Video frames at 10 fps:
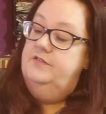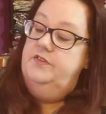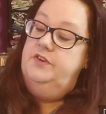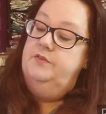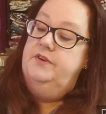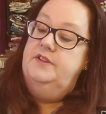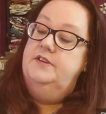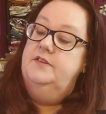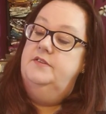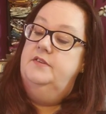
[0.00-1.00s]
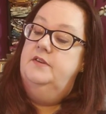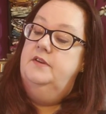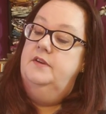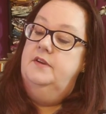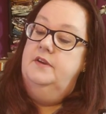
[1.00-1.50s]
I don't know if you can read this,
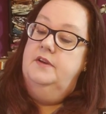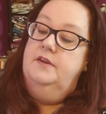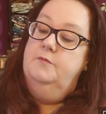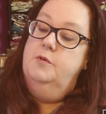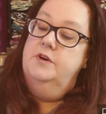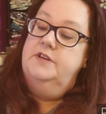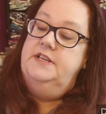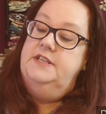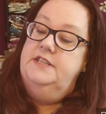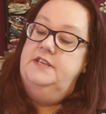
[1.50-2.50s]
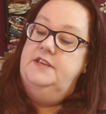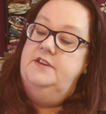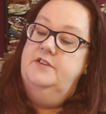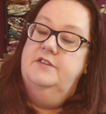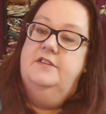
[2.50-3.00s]
worked in the
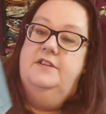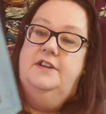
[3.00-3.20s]
year